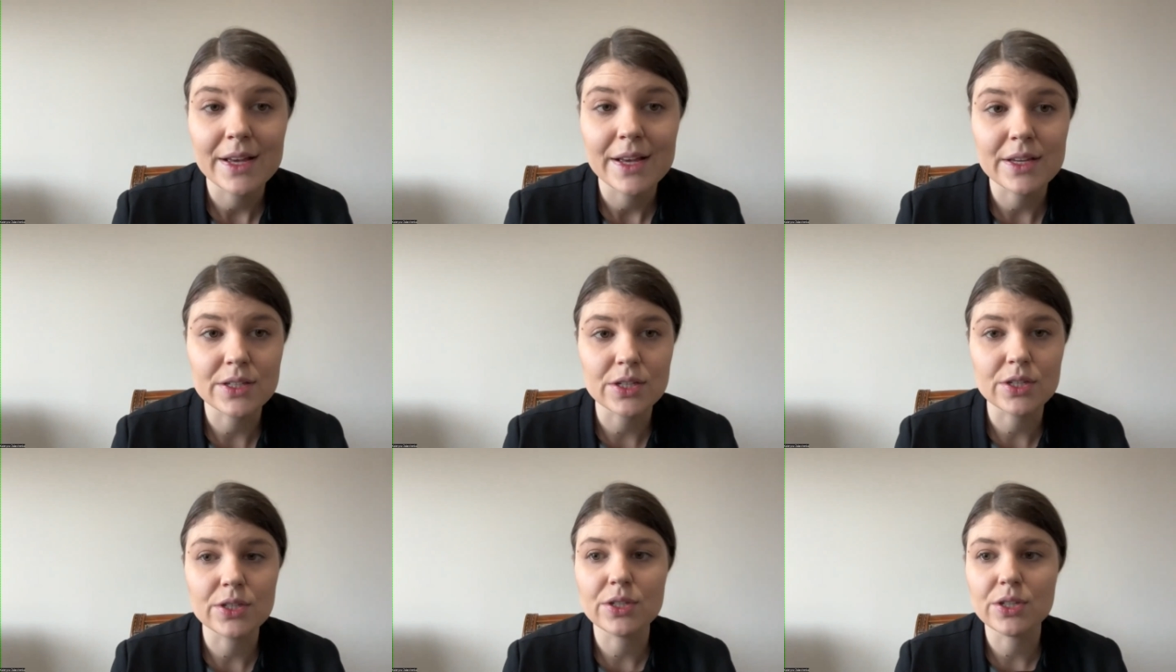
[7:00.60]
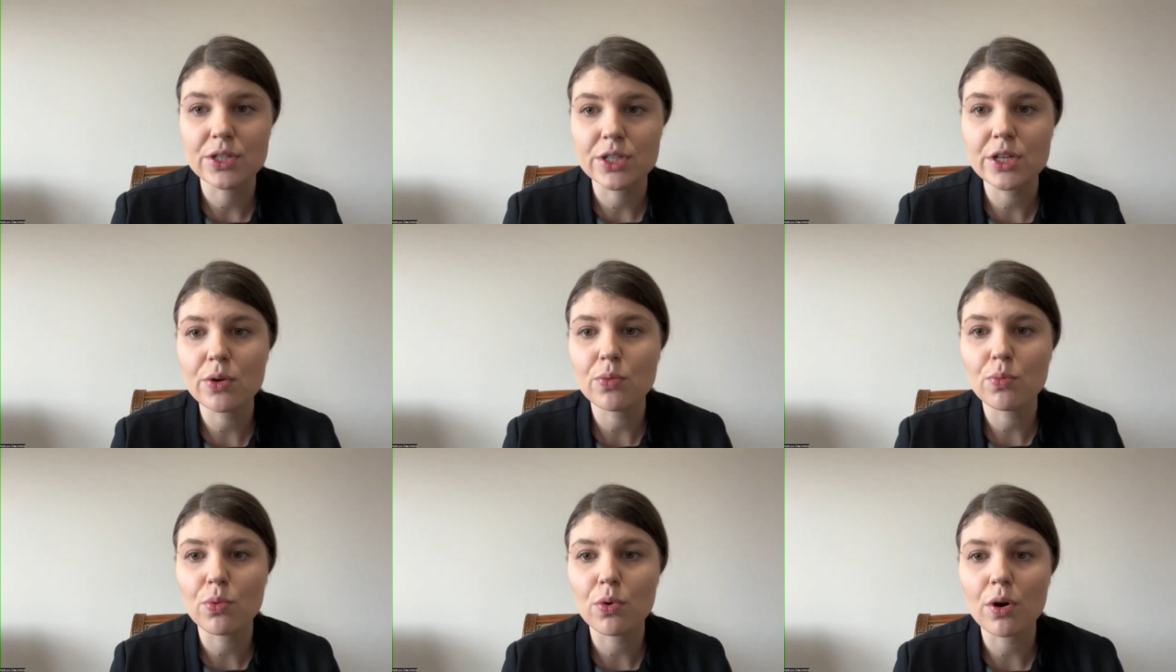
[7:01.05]
uh, this
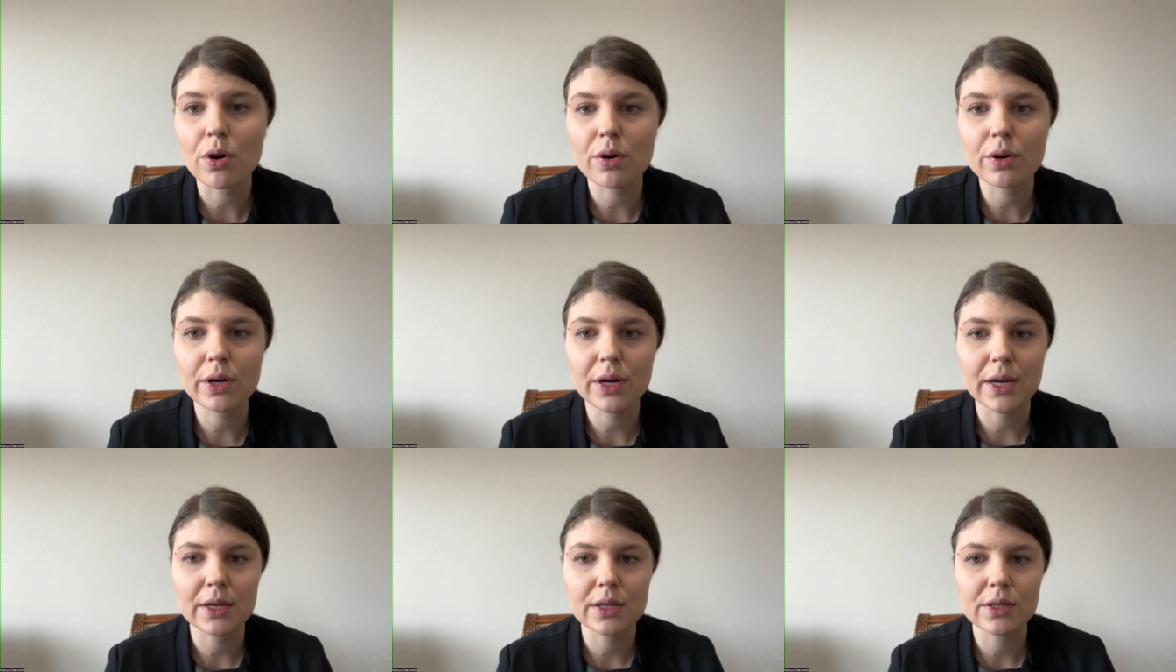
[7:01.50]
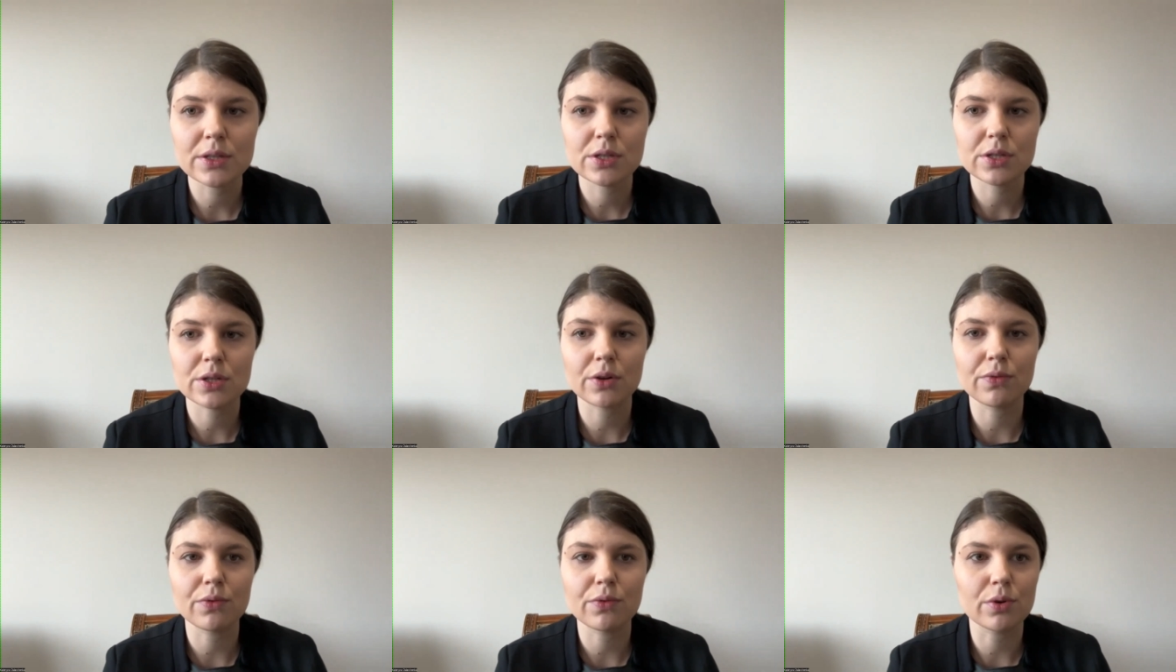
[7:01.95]
DC work,
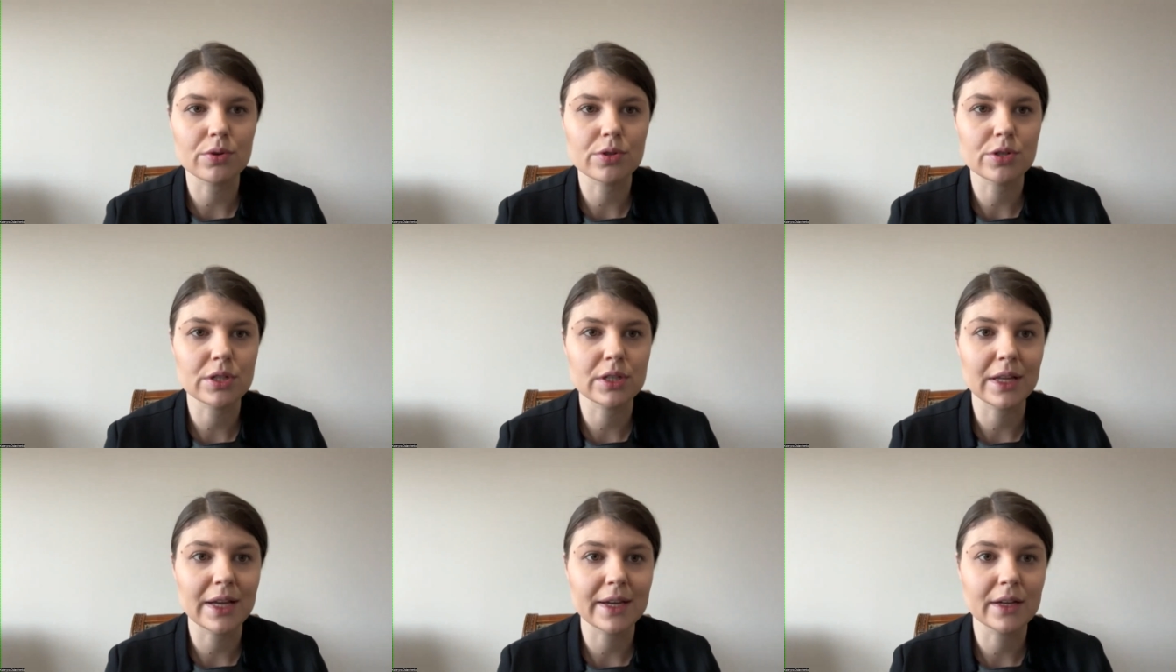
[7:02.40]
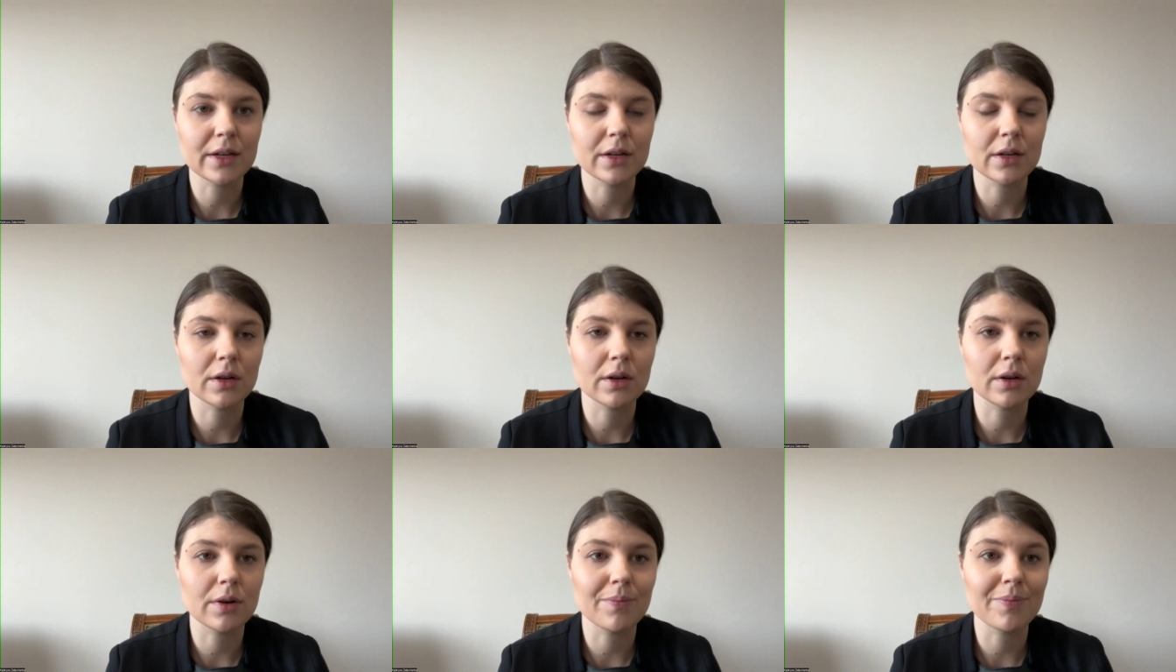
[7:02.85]
it's of course
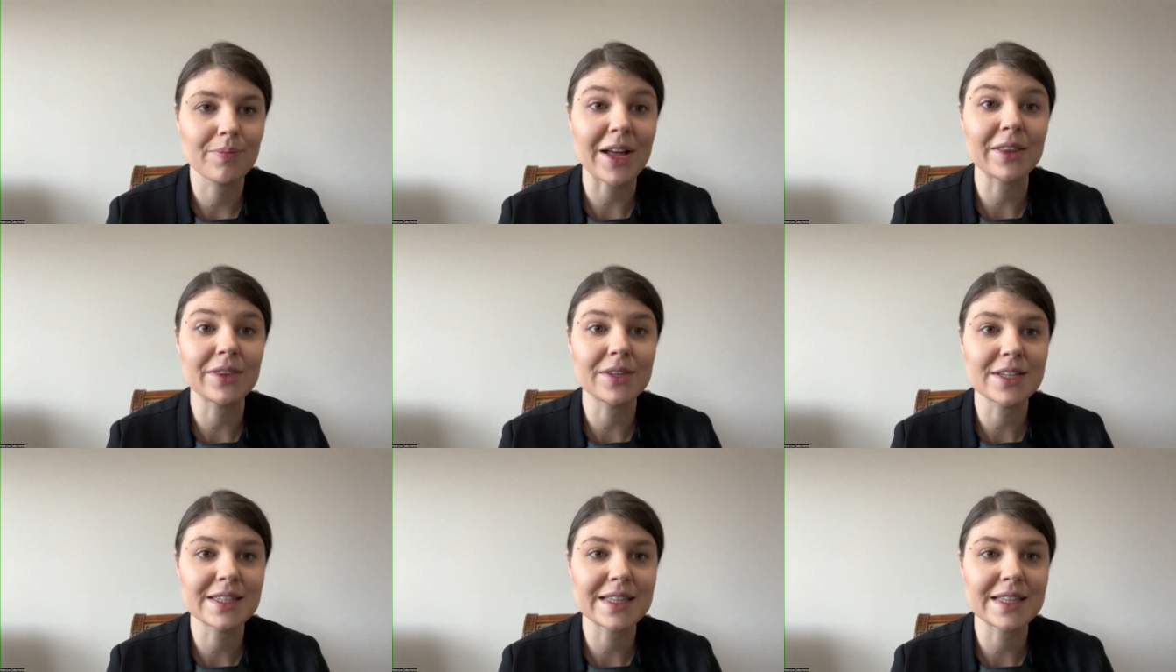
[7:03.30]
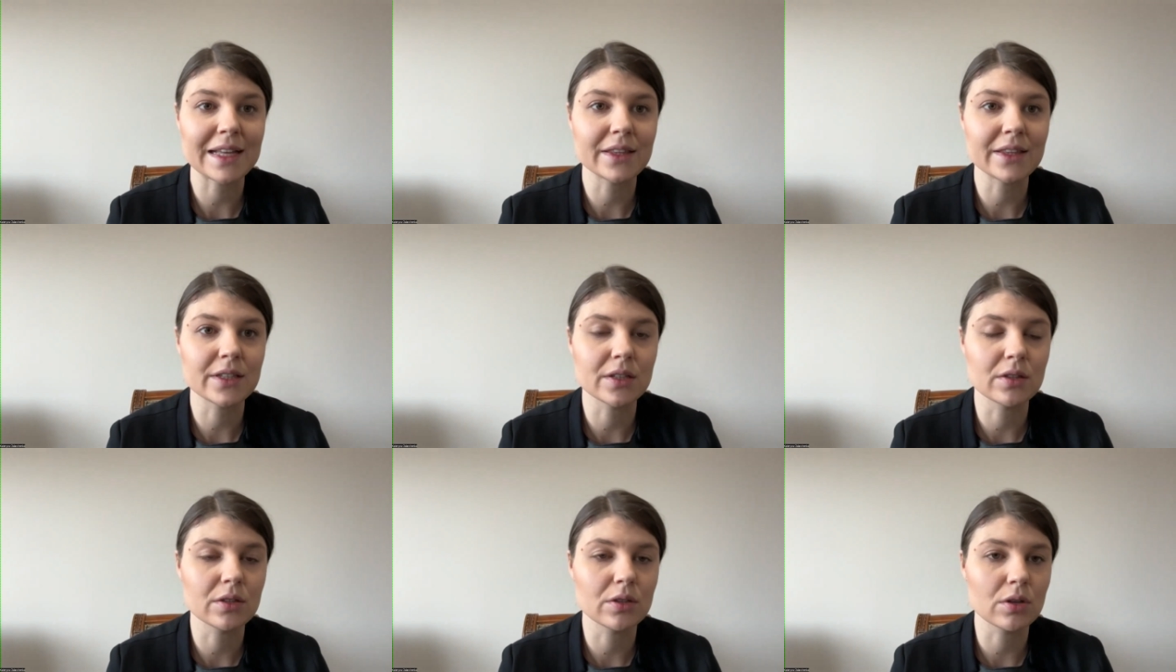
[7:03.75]
like uh,
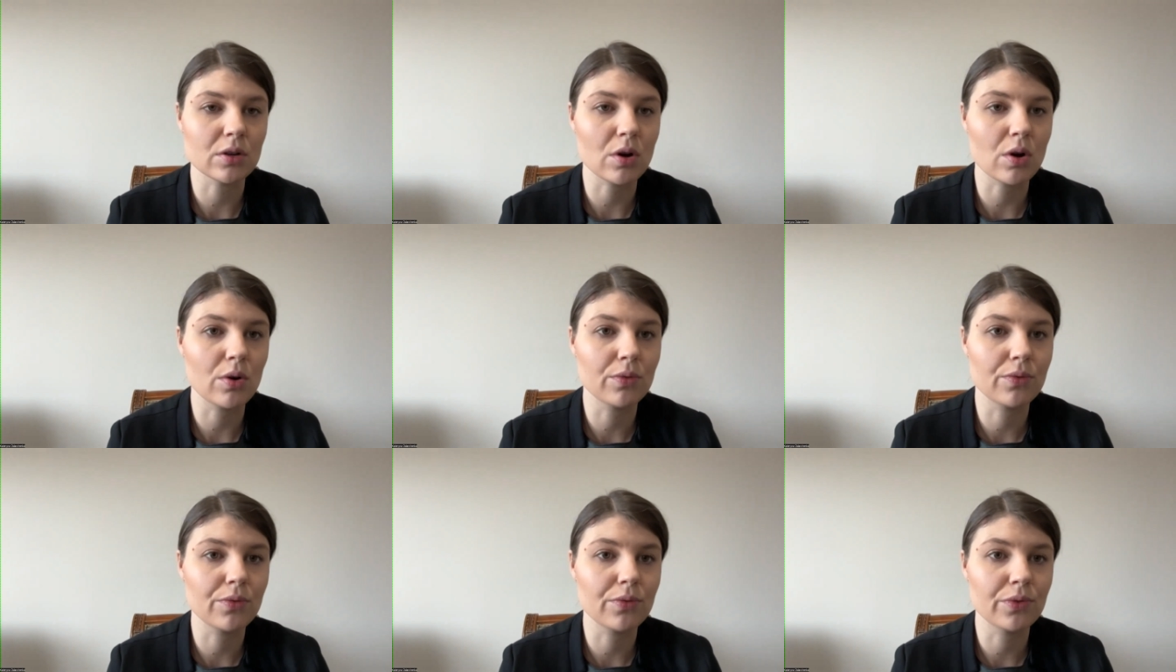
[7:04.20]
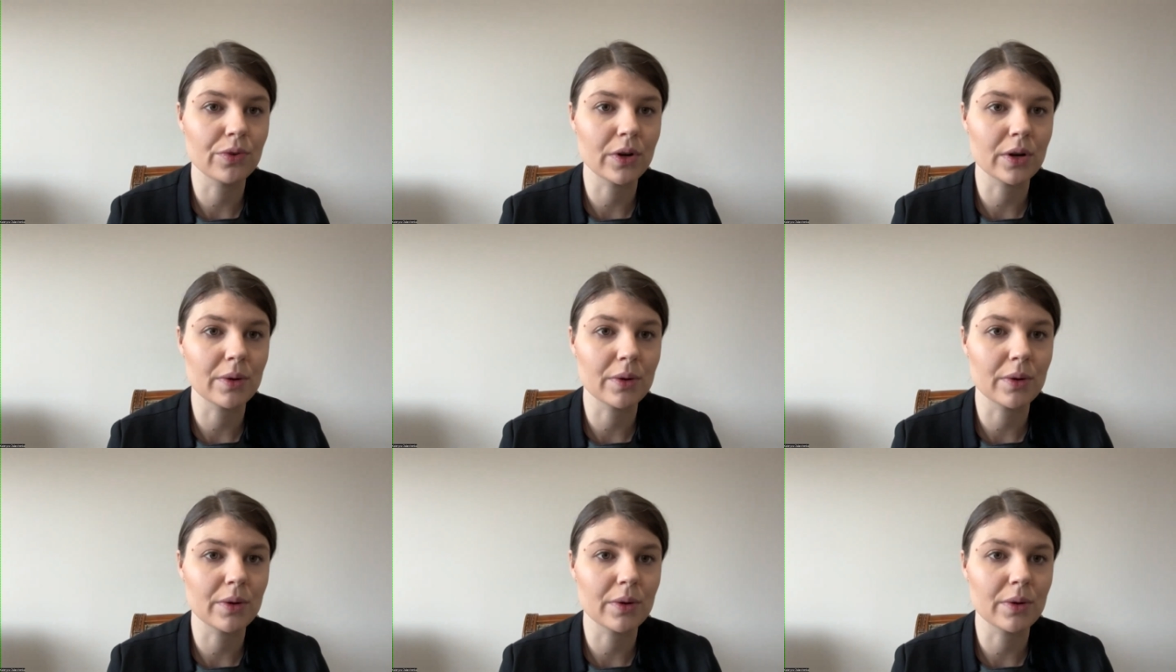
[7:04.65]
understanding of